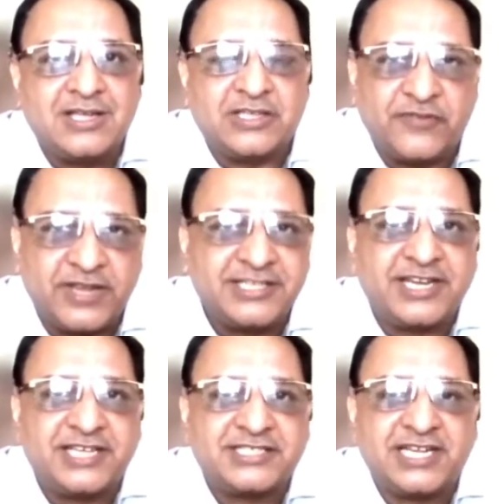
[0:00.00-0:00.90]
the
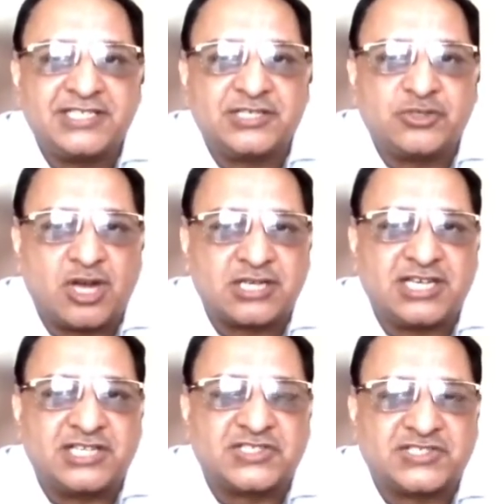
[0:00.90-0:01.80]
venerated
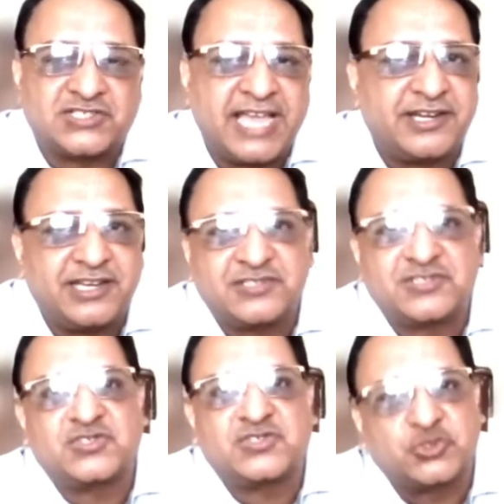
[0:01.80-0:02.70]
Dr.
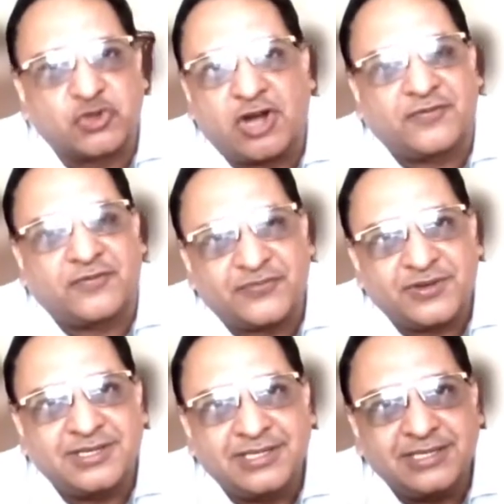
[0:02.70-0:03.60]
Cyrus Shroff.
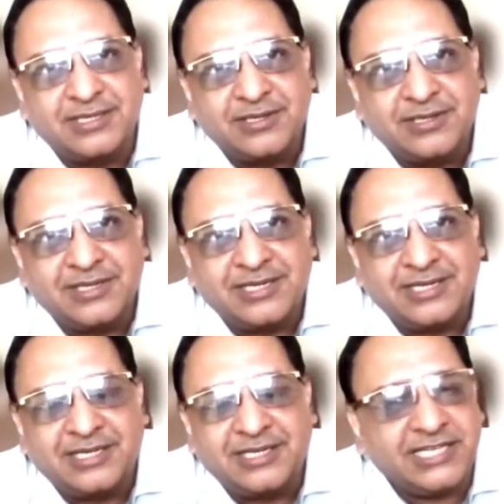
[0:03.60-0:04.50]

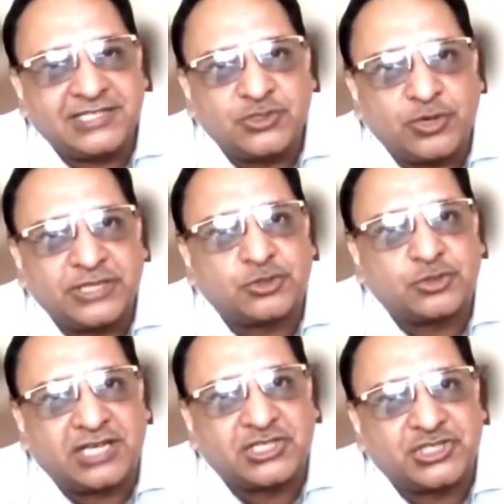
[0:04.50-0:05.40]
He needs no
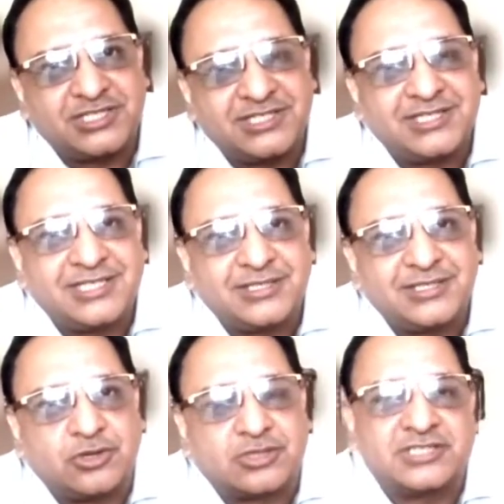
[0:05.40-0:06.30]
introduction.
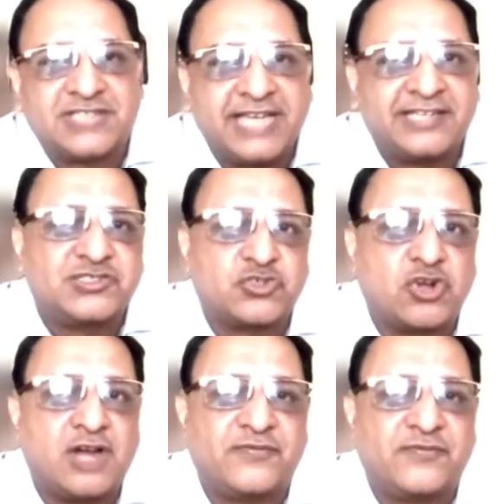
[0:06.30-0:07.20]
Dr. Cyrus
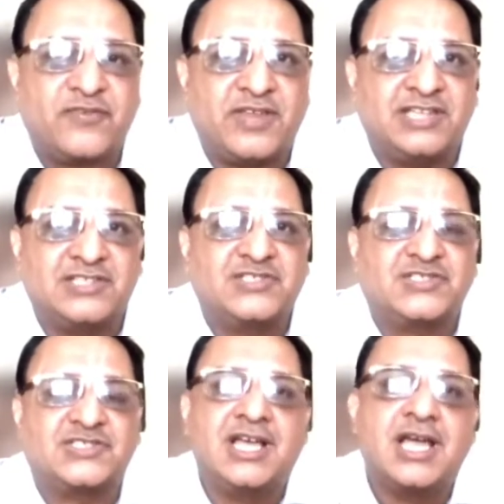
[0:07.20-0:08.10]
Shroff
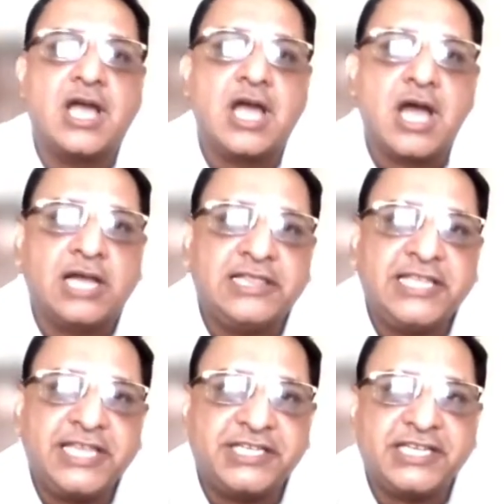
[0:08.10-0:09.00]
is a
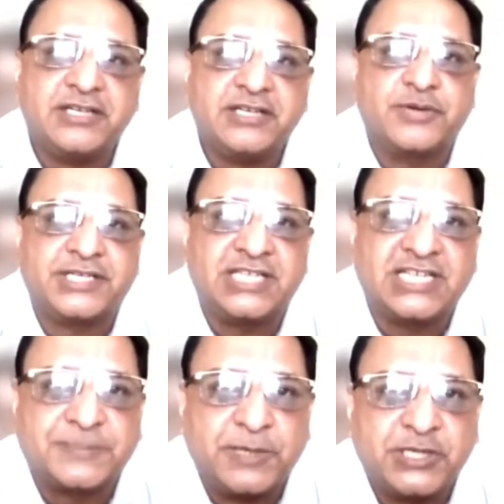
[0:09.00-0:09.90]
leading
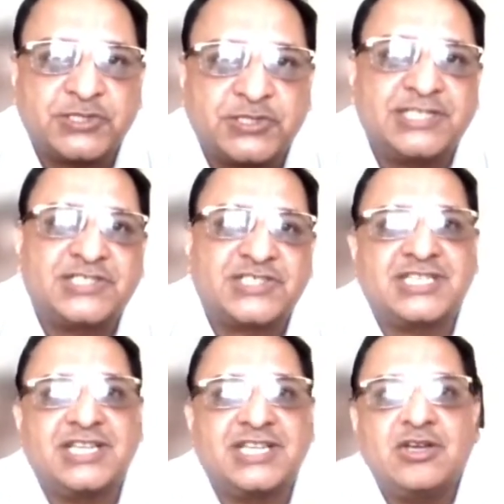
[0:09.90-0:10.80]
retina
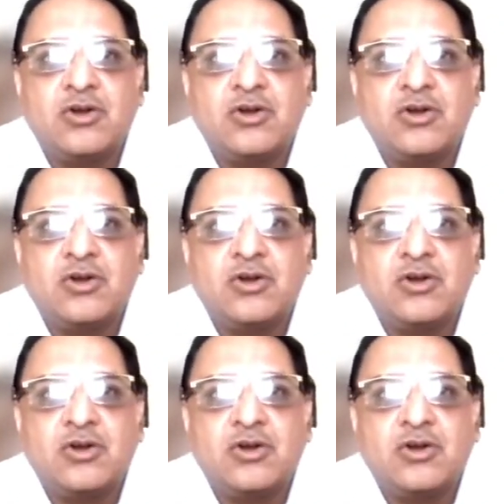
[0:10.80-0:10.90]
specialist